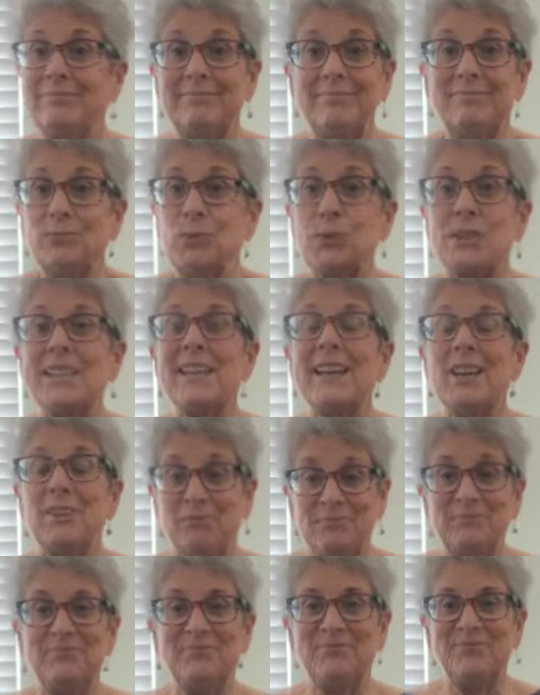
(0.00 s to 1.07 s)
We'll see.
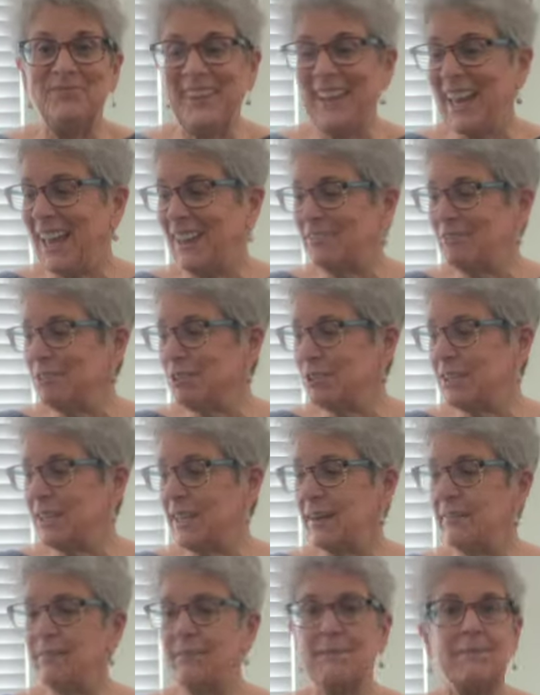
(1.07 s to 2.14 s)
Yeah, we'll
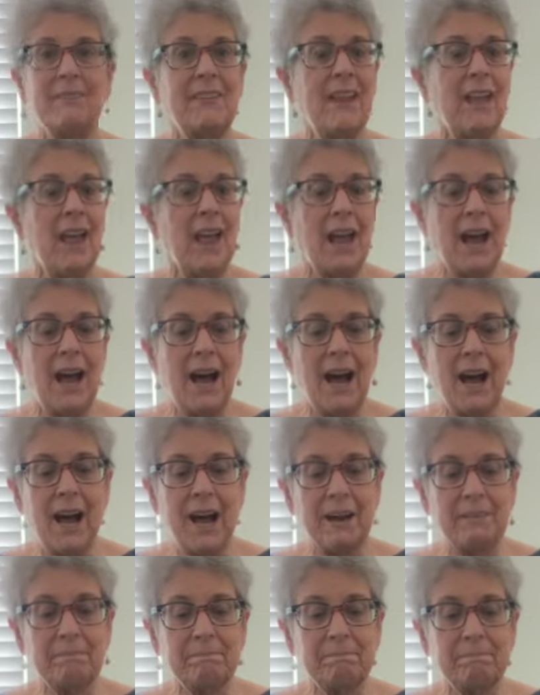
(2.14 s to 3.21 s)
see.
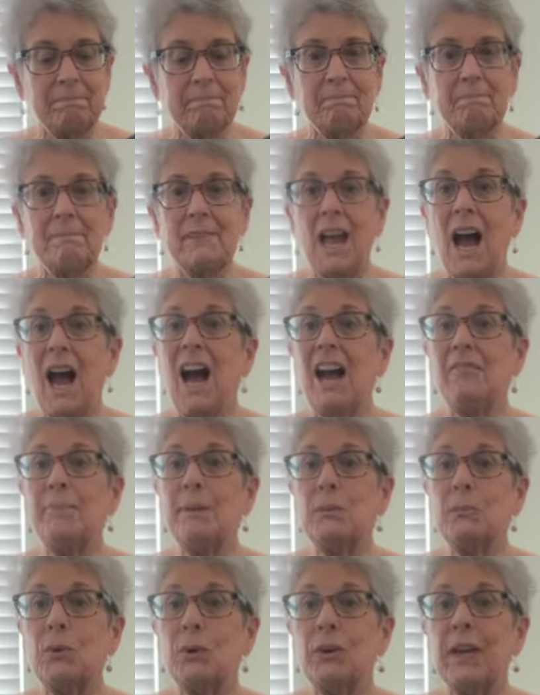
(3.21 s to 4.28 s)
I've
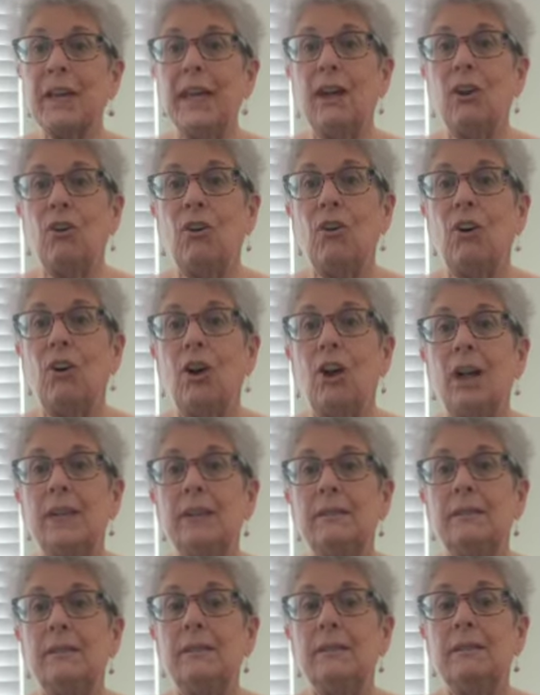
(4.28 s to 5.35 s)
been working
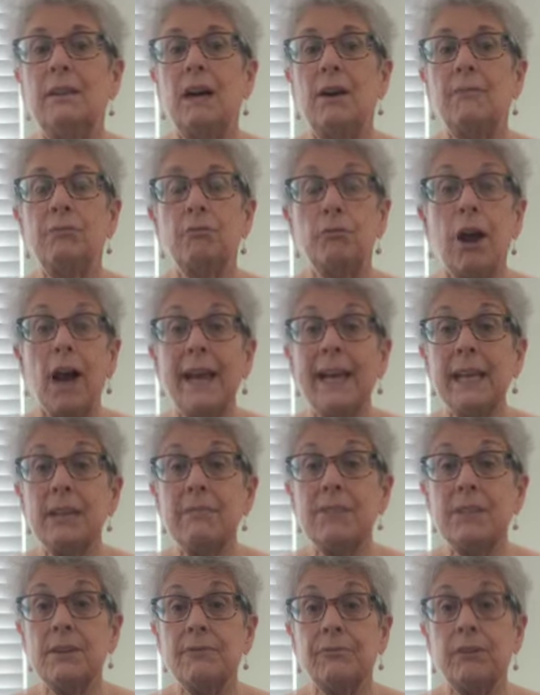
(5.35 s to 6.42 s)
on a variety of
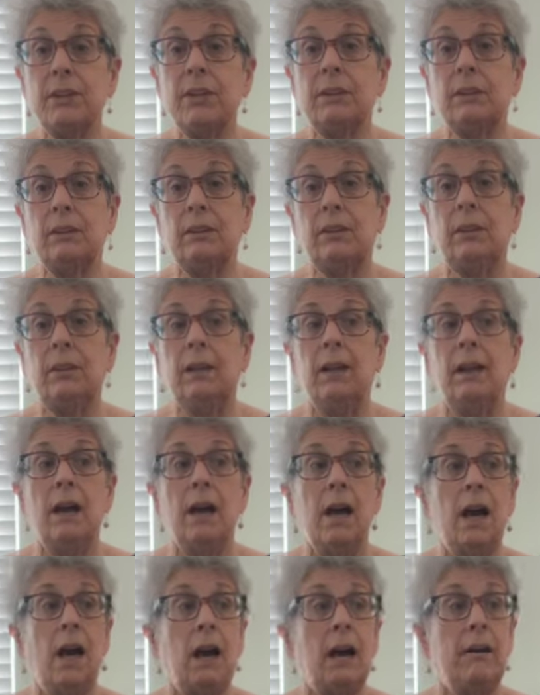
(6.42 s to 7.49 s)
different
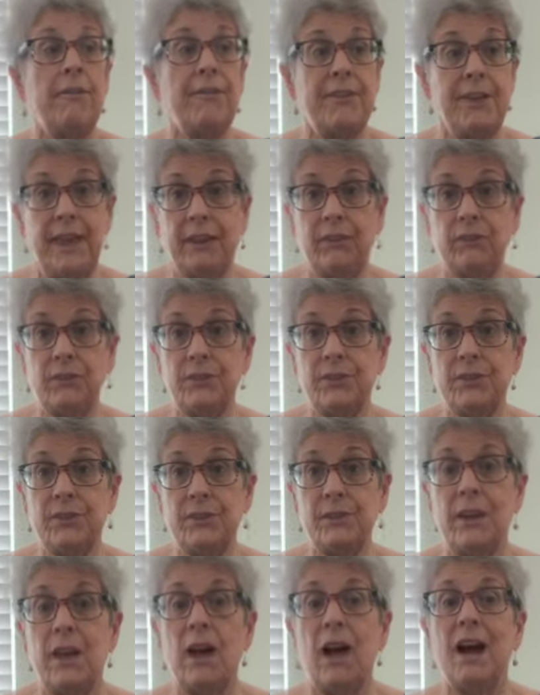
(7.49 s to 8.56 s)
things.
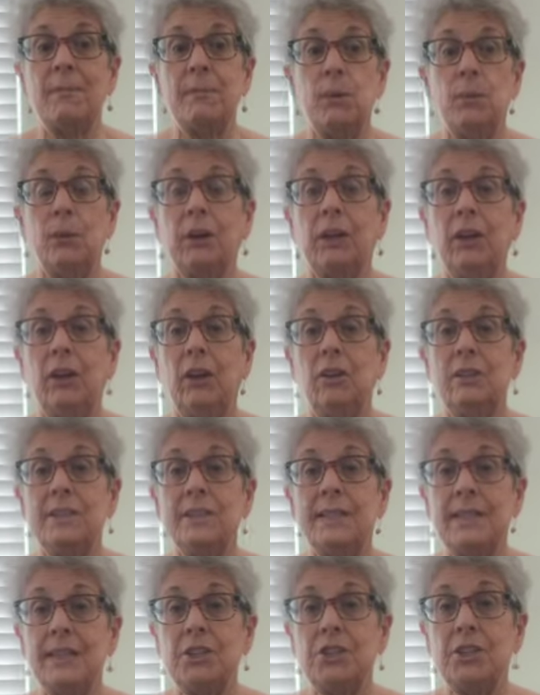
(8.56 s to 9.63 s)
I've been working on
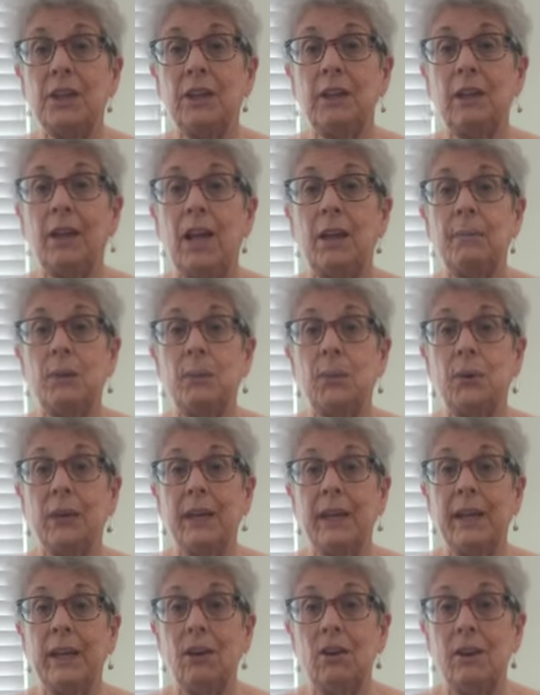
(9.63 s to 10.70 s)
stitching. I've been
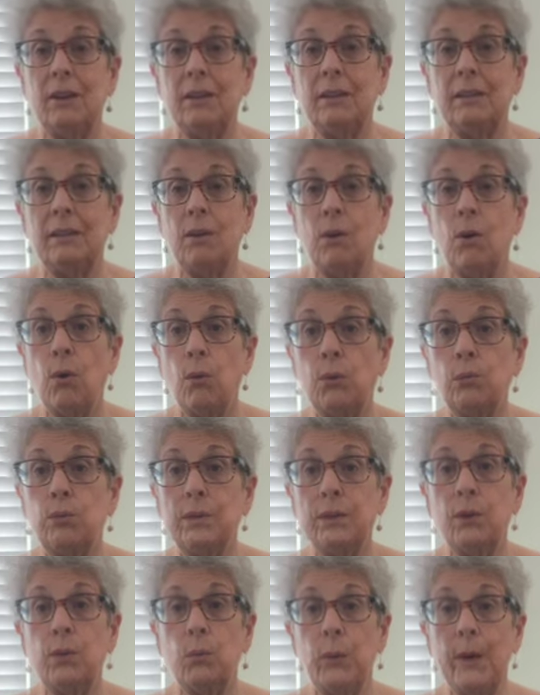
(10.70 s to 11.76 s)
working on old
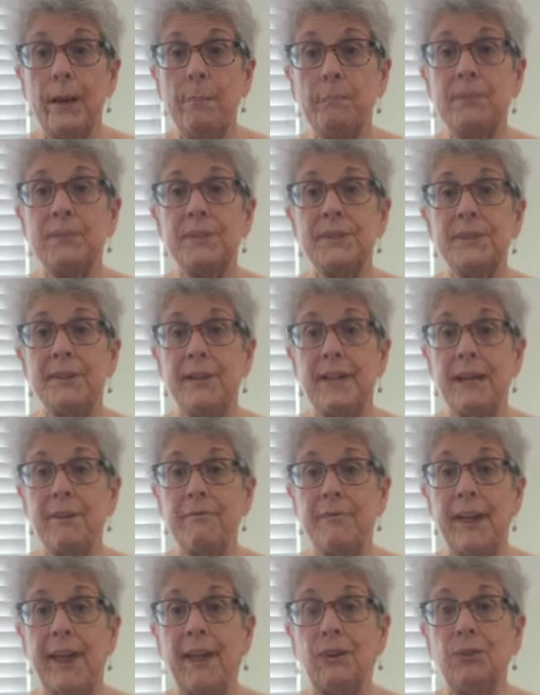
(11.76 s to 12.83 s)
whips that I
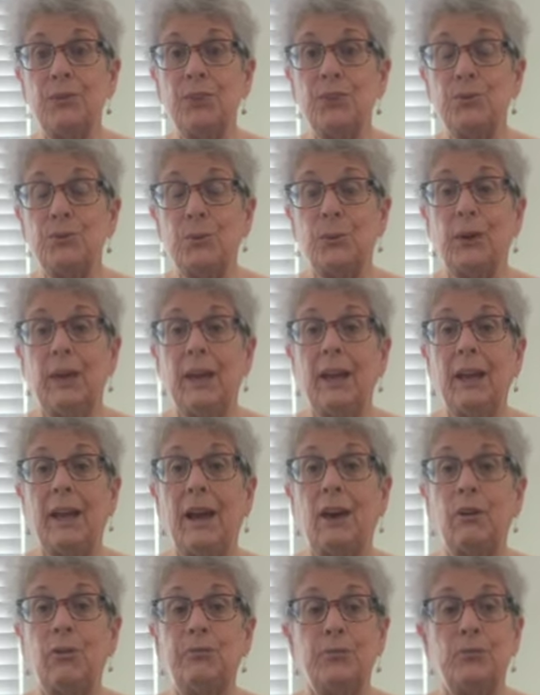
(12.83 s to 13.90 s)
found during
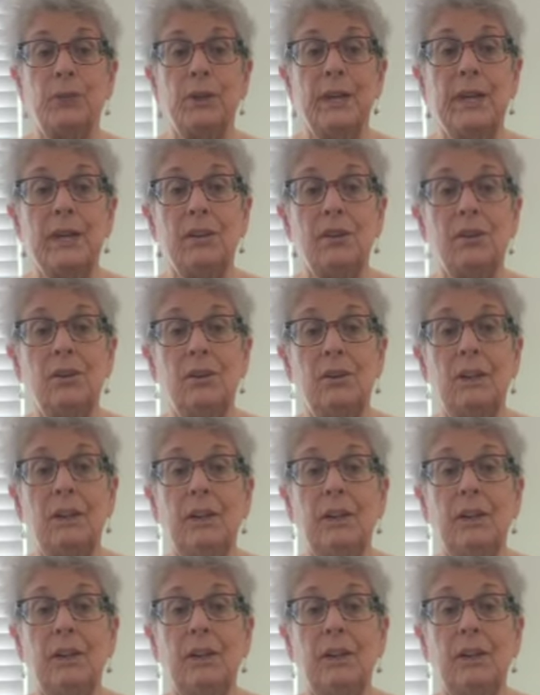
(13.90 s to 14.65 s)
our 4-year